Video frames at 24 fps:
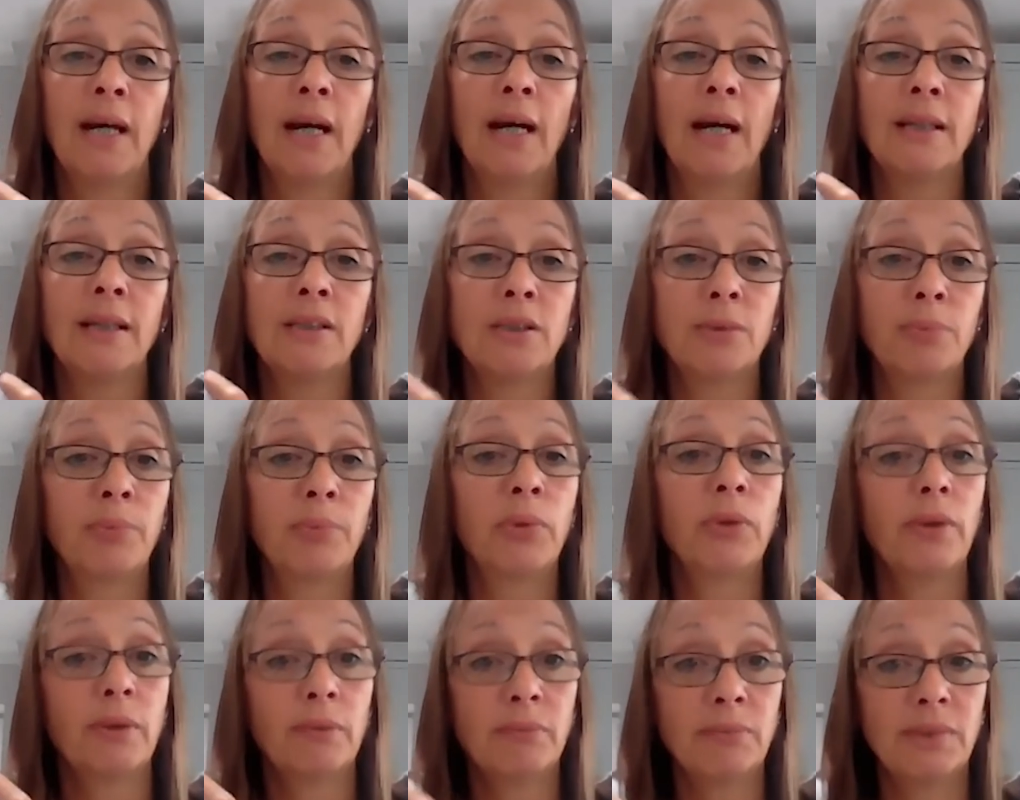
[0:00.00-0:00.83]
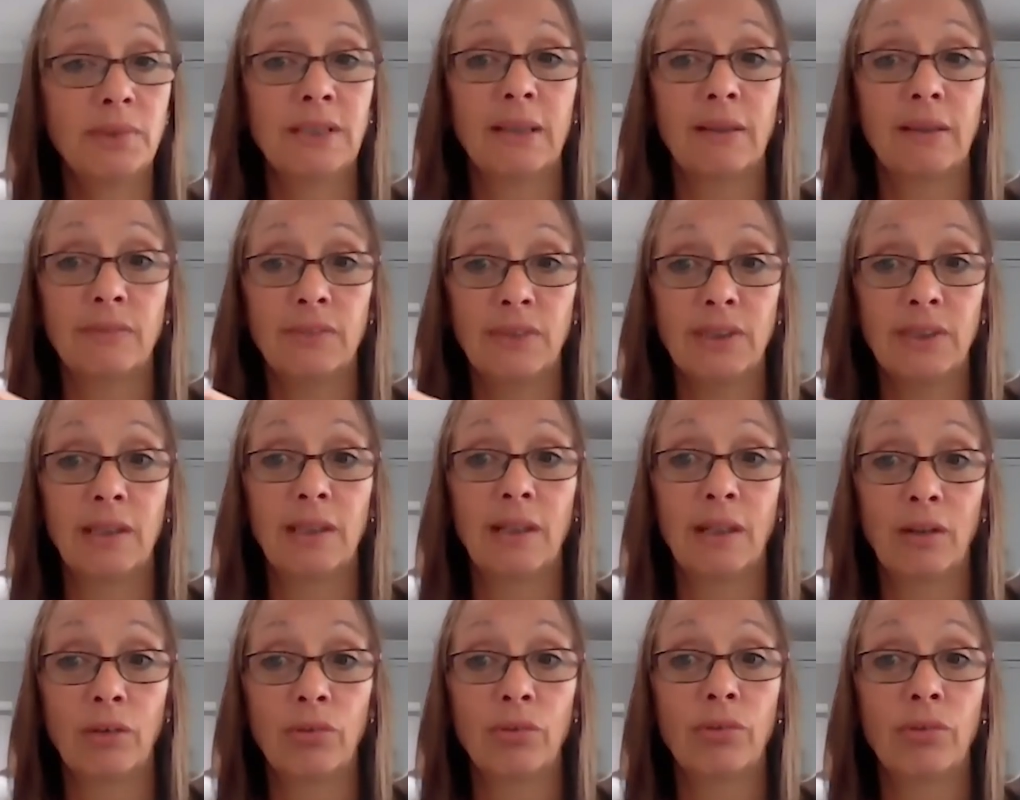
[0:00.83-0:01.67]
and to put themselves in
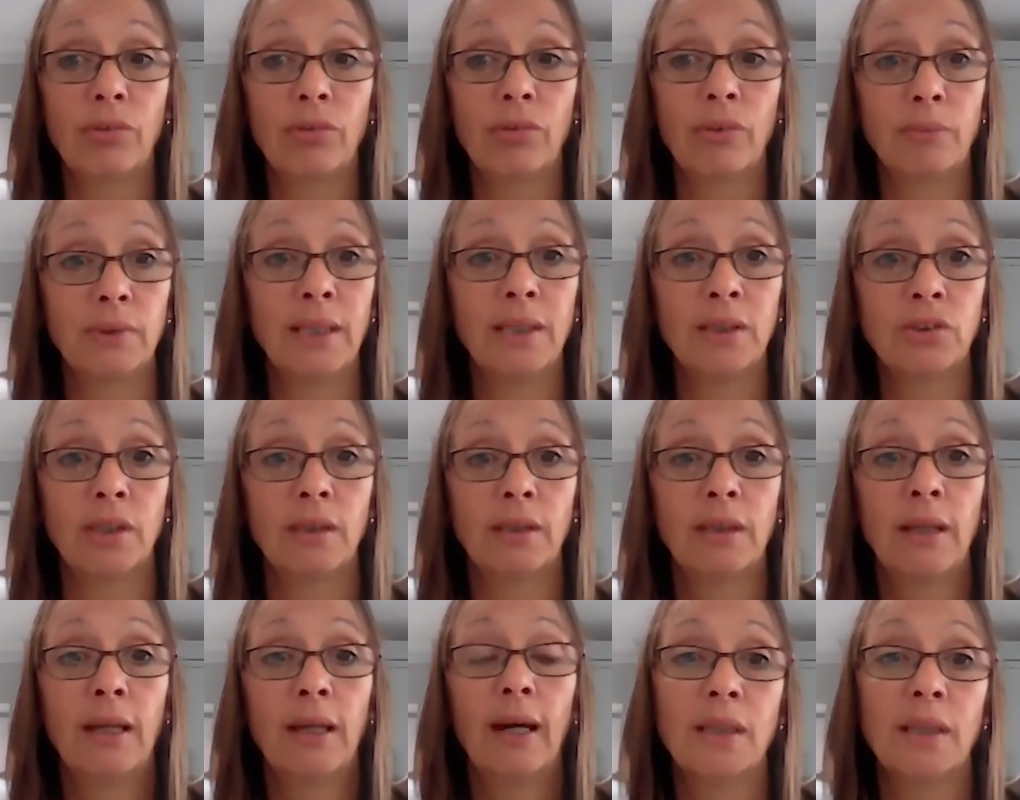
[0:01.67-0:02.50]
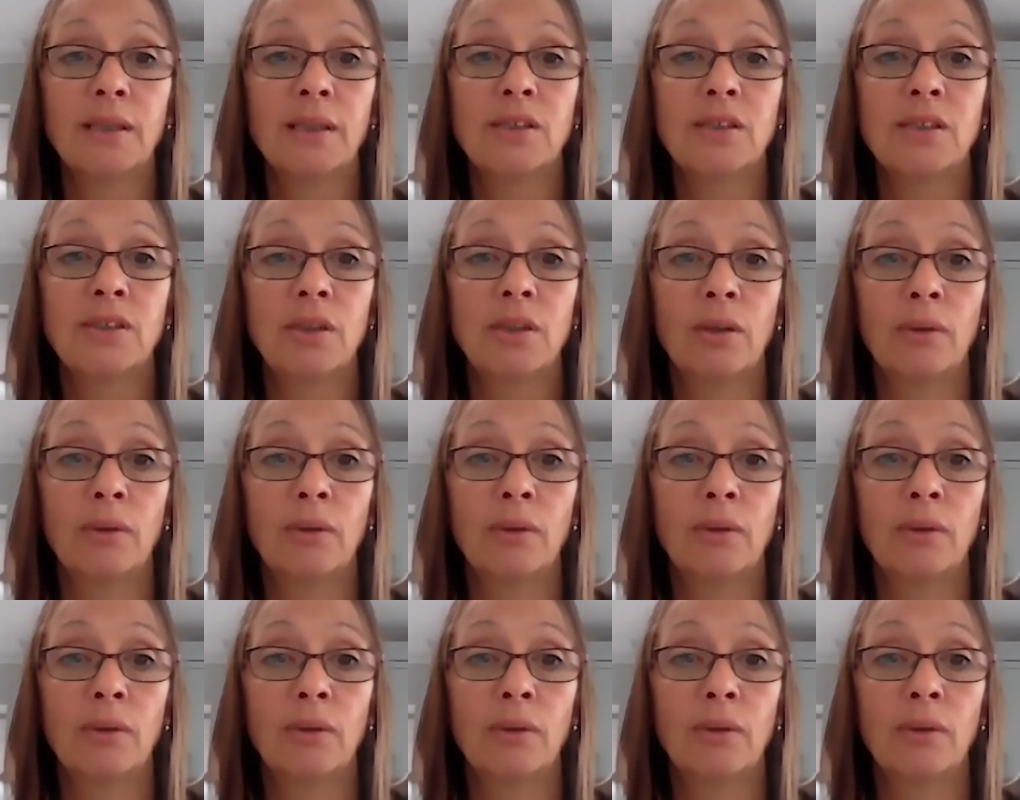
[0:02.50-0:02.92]
incredible danger.